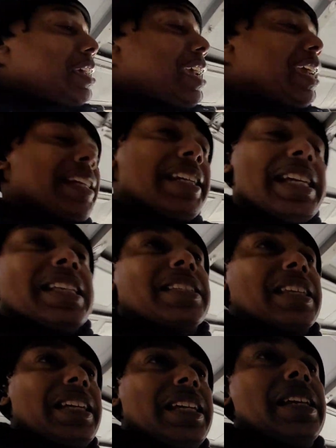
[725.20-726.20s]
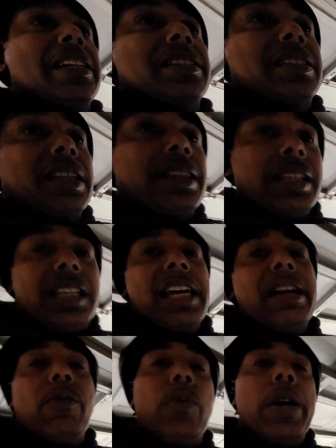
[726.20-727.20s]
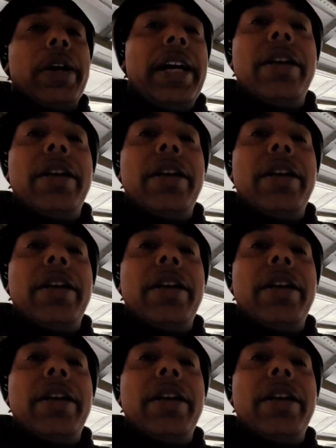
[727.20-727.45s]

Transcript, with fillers: And this is the kit where